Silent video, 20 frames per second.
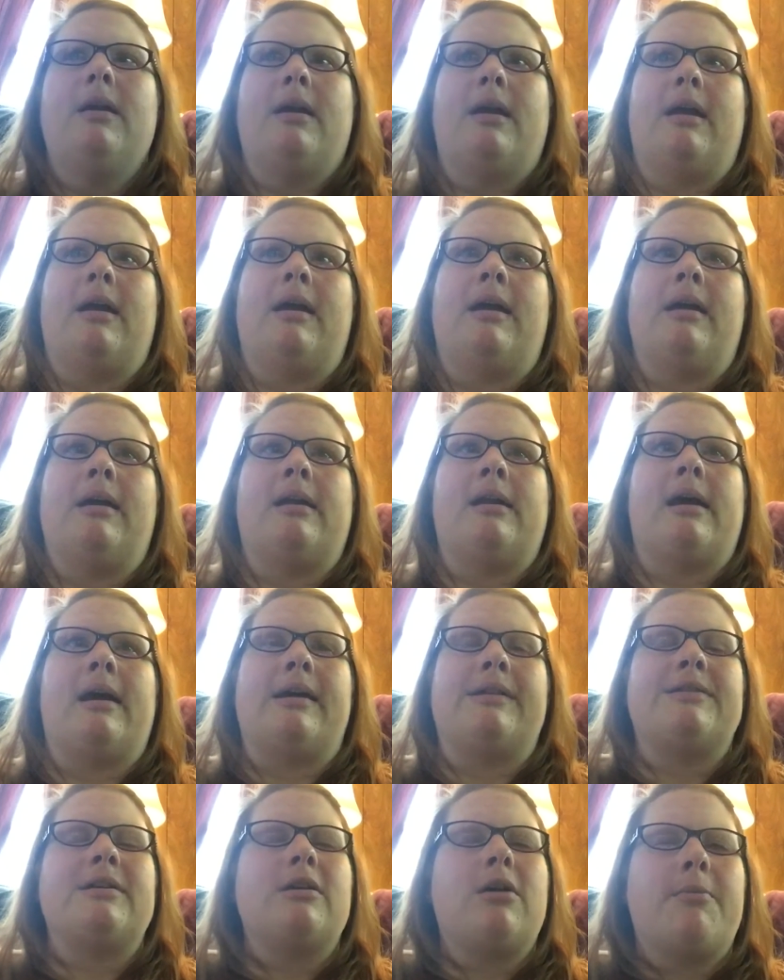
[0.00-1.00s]
and I
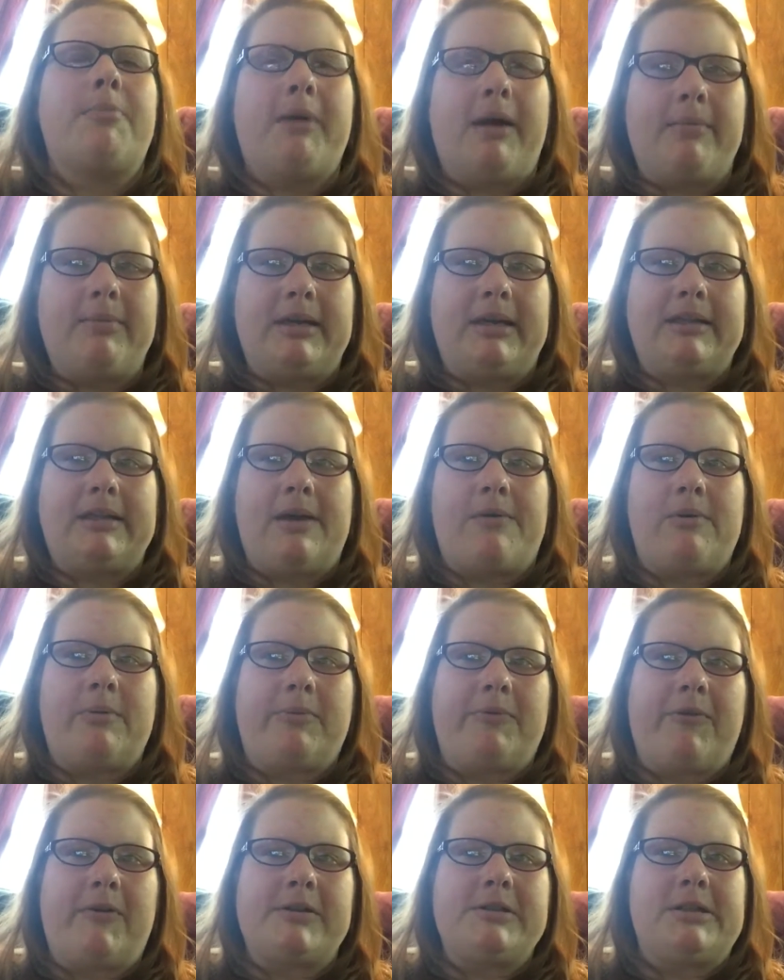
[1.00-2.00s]
think I'll probably get that one
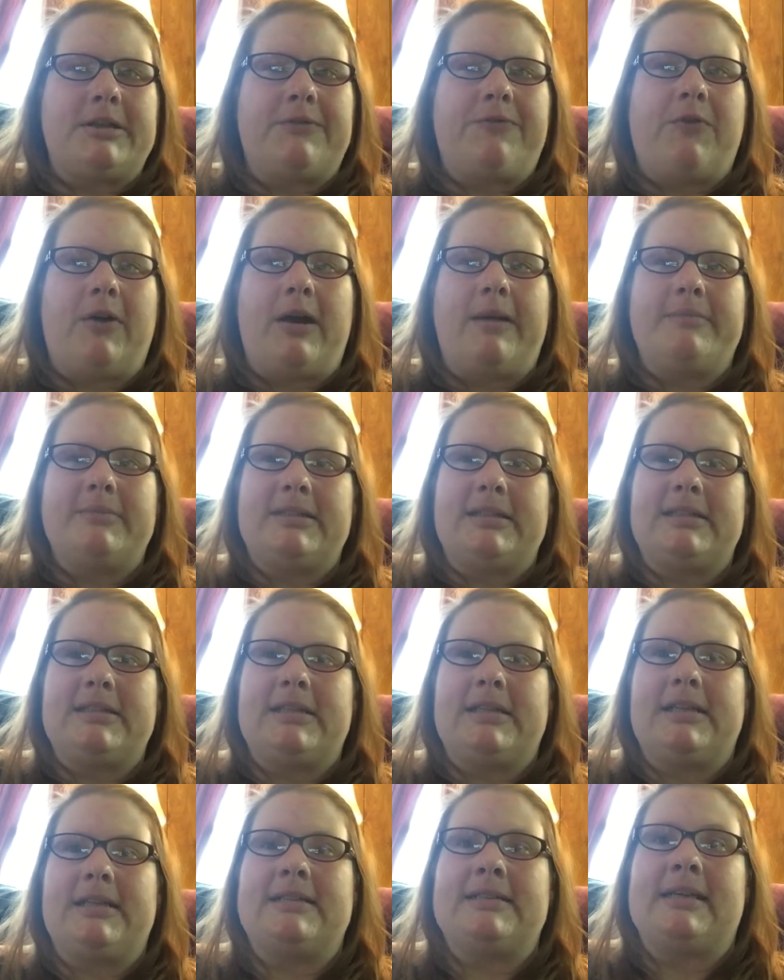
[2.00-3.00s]
professionally framed since
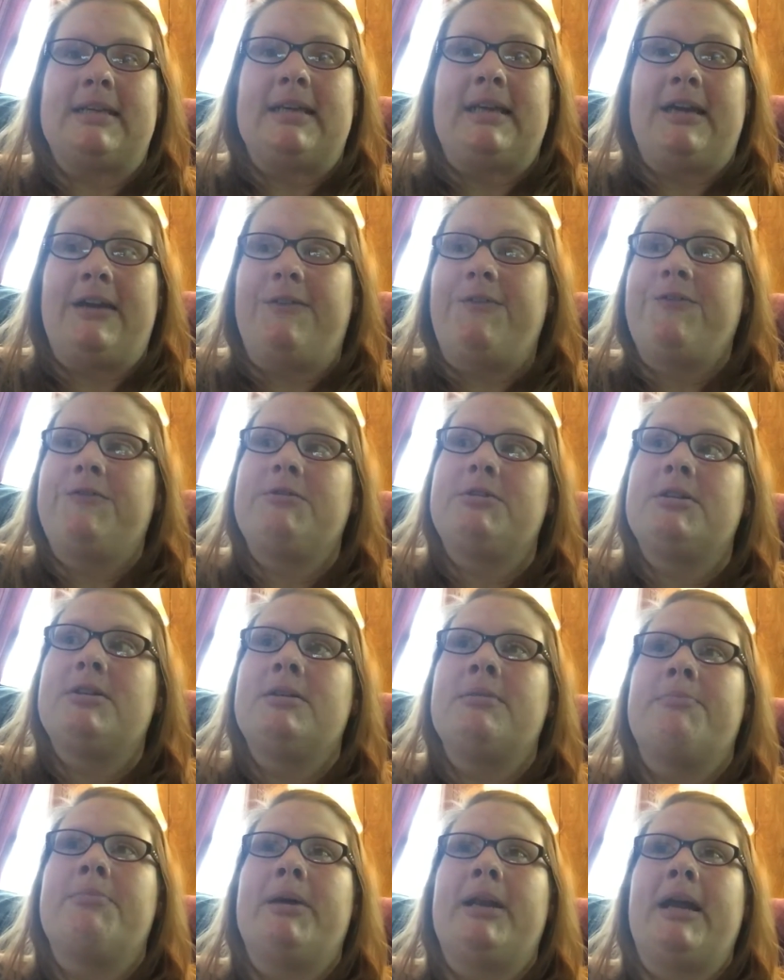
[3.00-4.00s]
it is a gift,
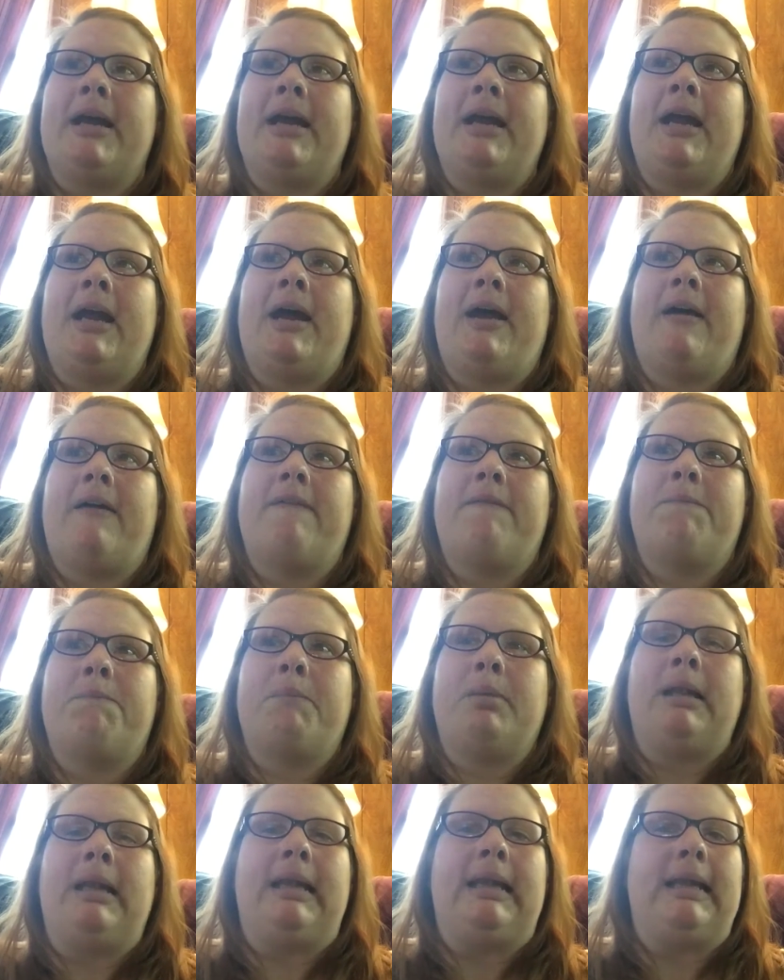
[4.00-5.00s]
but I have
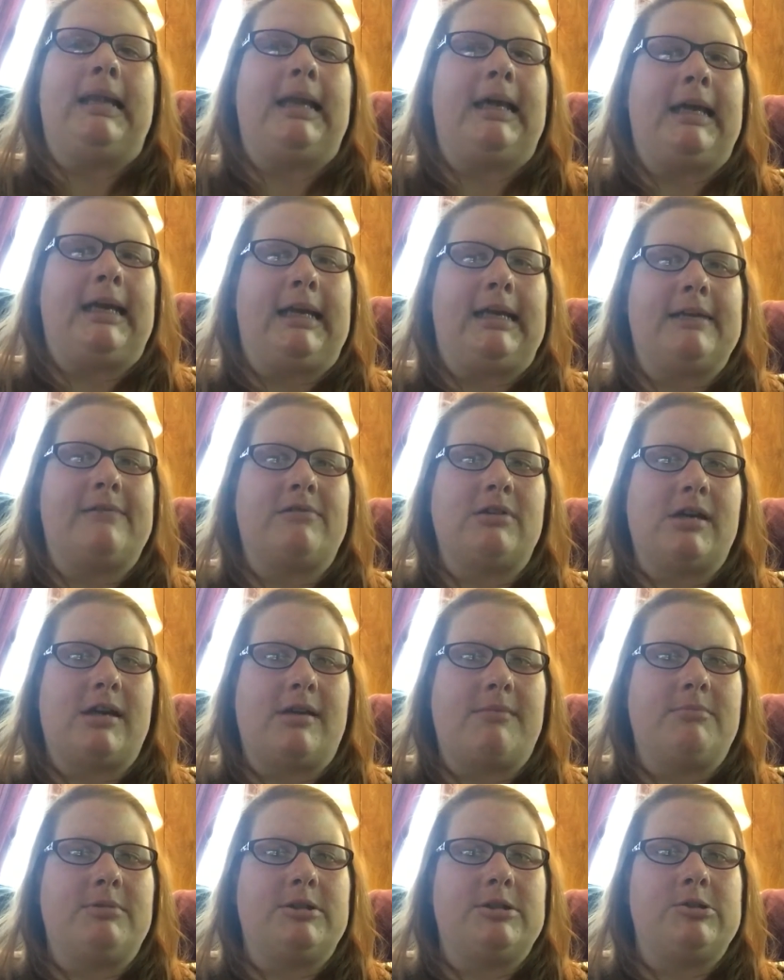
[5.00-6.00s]
plenty of
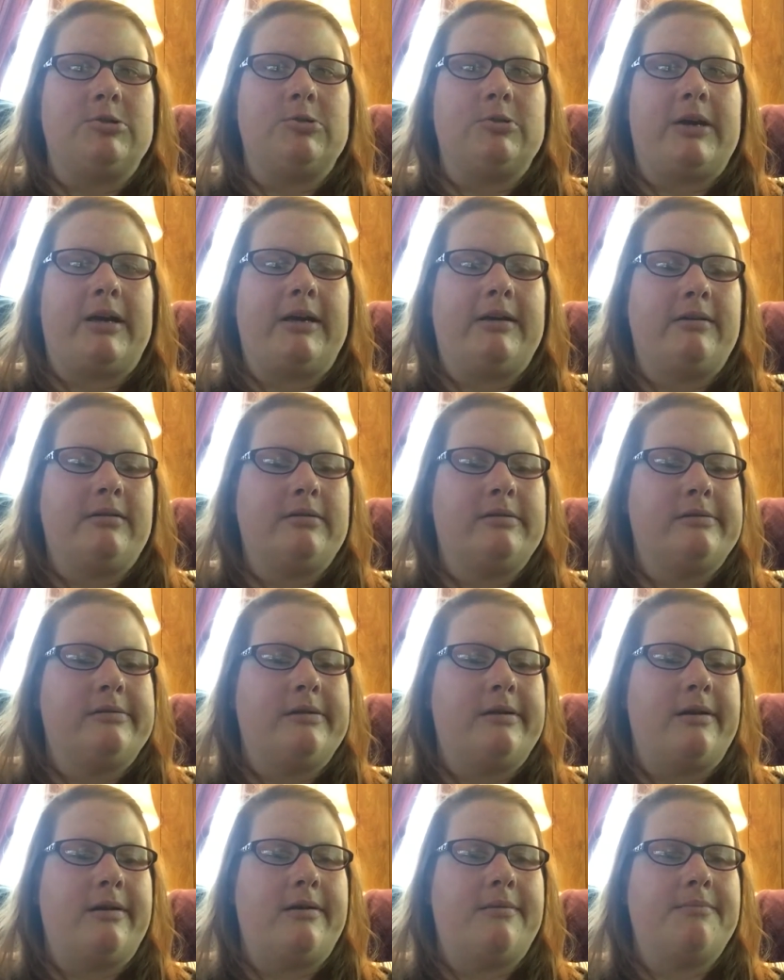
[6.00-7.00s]
time to do that.
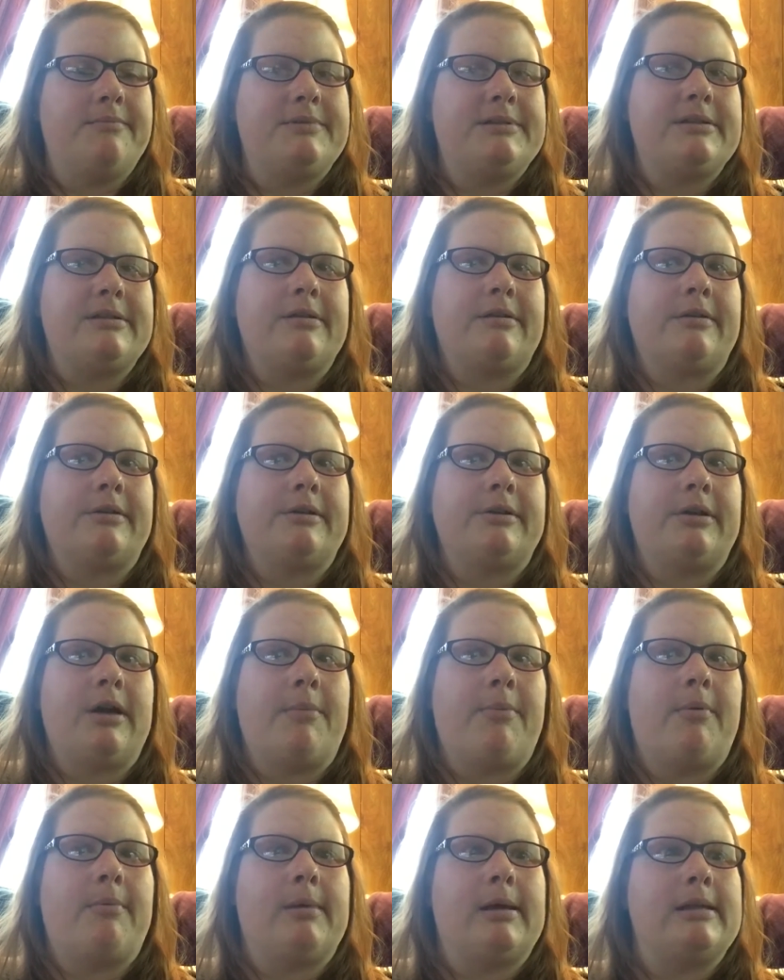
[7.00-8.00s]
Still a good
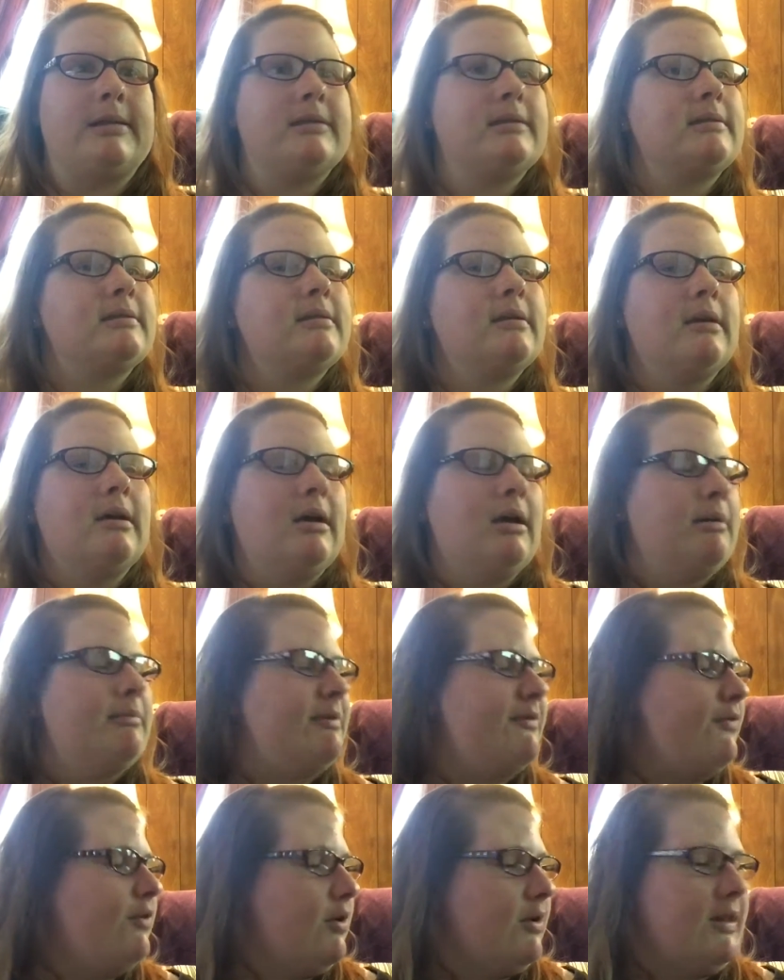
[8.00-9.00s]
couple months
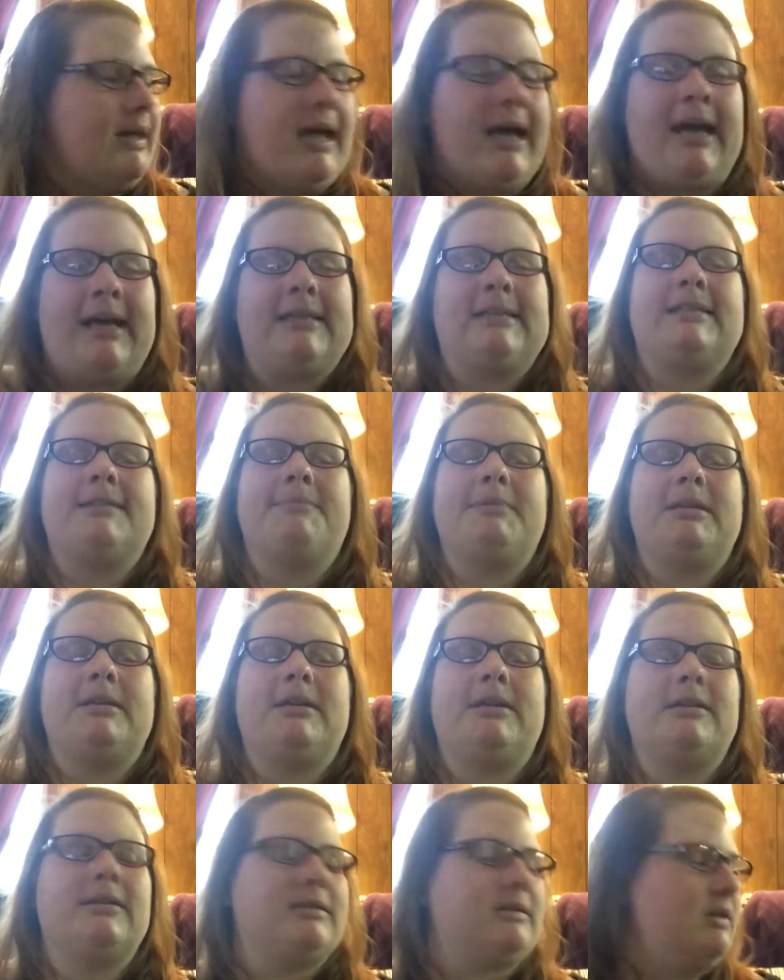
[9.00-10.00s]
before that has to be
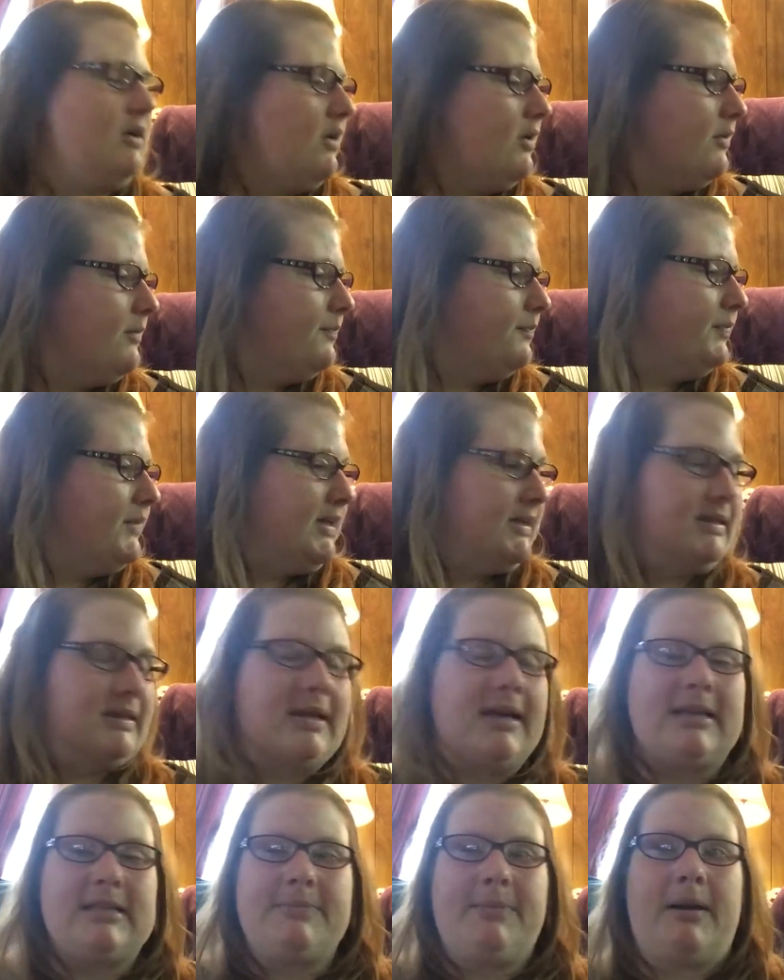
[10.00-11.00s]
done, so that's
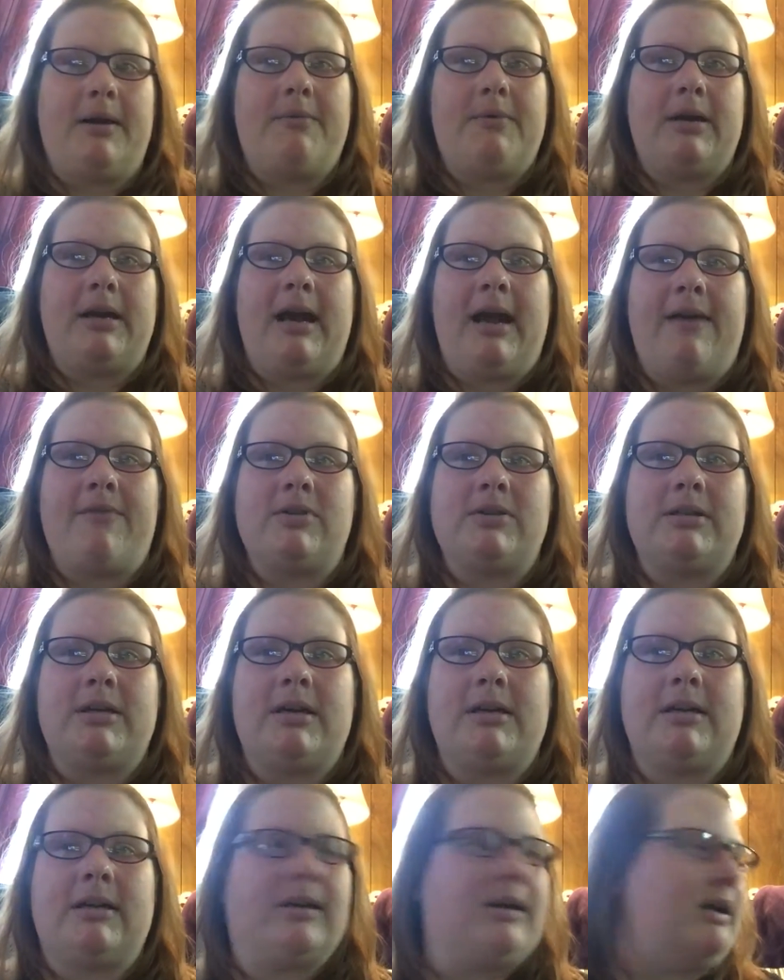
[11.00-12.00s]
nice, but I want to have it
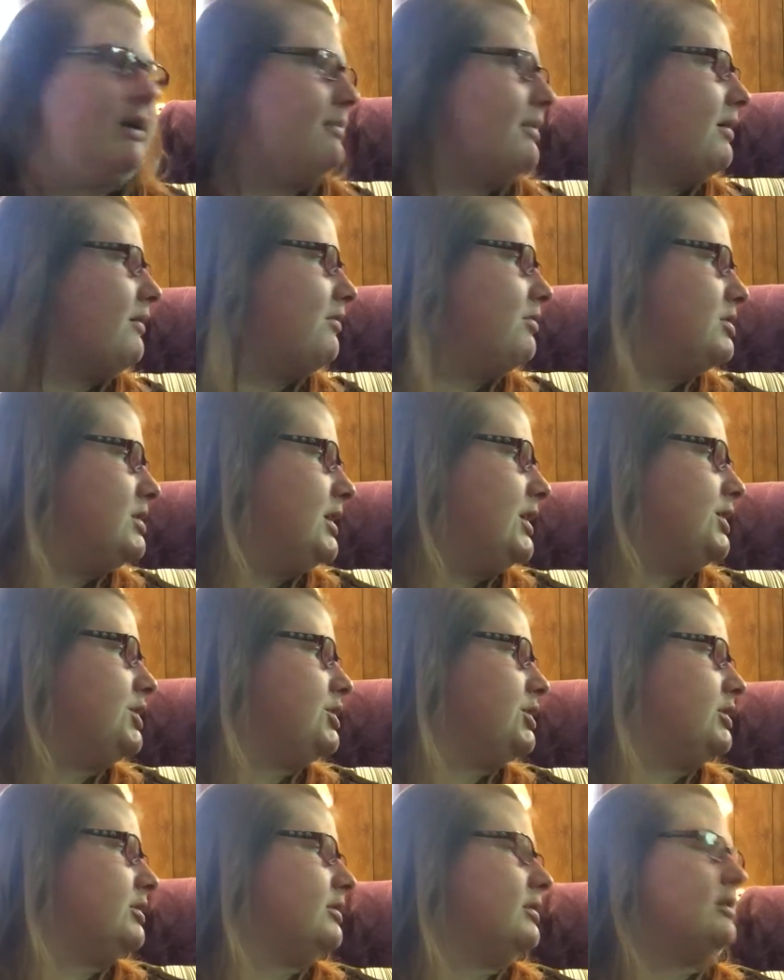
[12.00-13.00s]
done and out of my
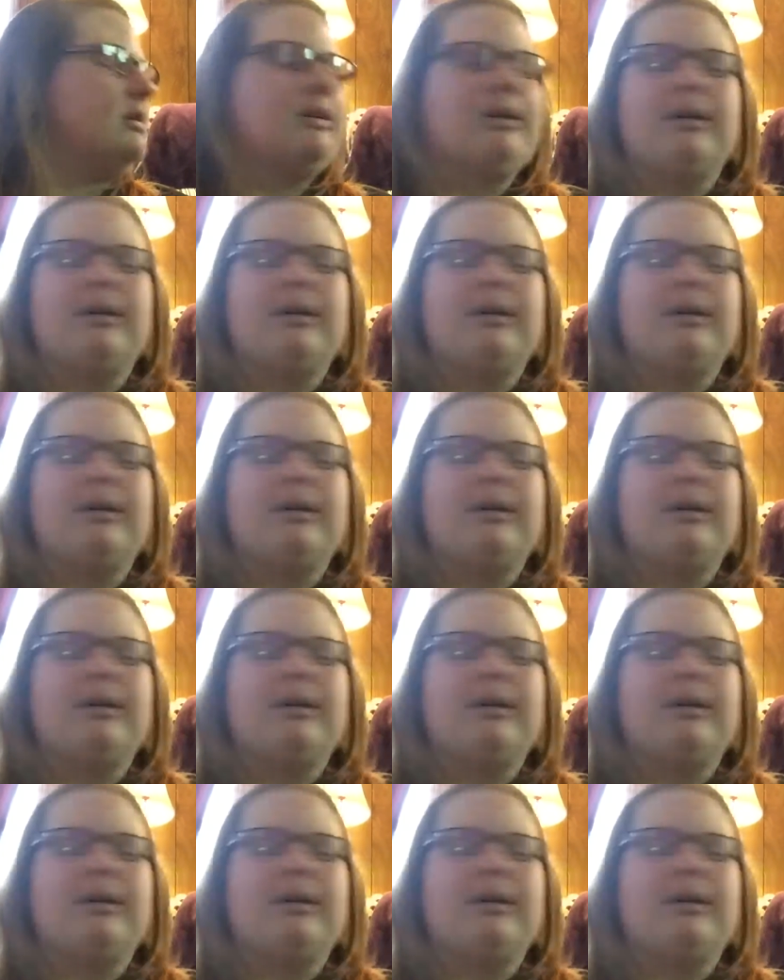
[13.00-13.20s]
rotation.